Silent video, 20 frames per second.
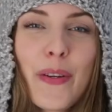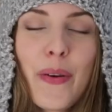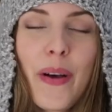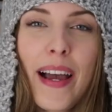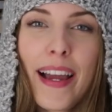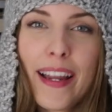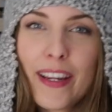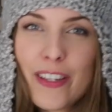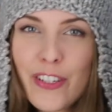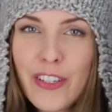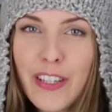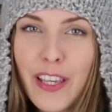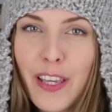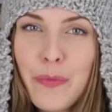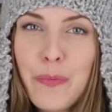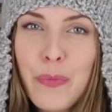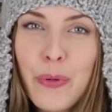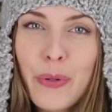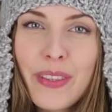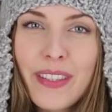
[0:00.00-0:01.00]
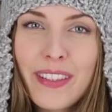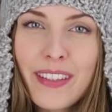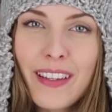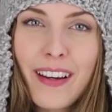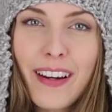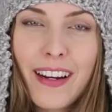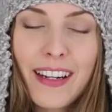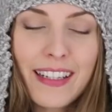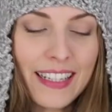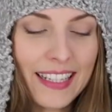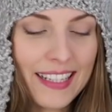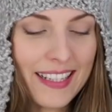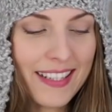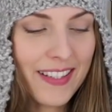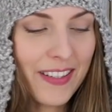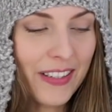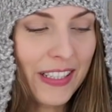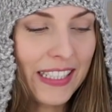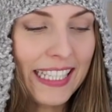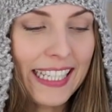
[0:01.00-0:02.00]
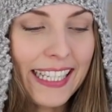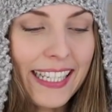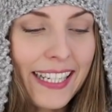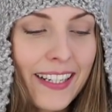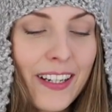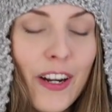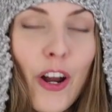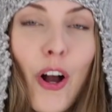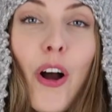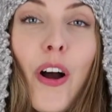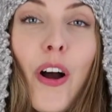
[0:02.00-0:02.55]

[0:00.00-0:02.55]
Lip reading: So actually I put the yarn inside here,